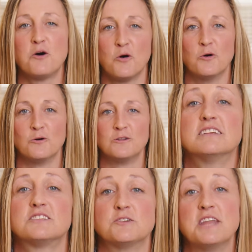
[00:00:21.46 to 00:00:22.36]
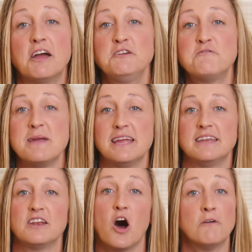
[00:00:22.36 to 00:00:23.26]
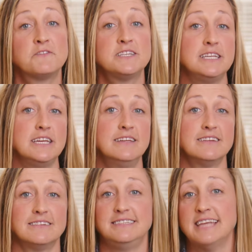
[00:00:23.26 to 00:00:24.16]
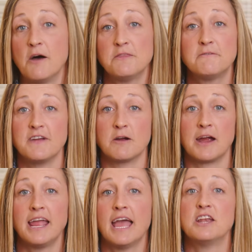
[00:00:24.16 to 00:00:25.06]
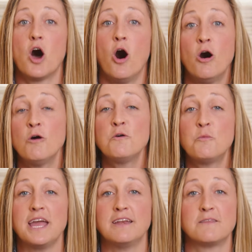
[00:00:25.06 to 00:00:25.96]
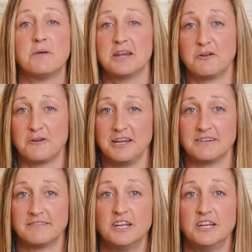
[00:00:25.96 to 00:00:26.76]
the Hole. So now you've made it off the tee, down the fairway, and all the way to the putting green.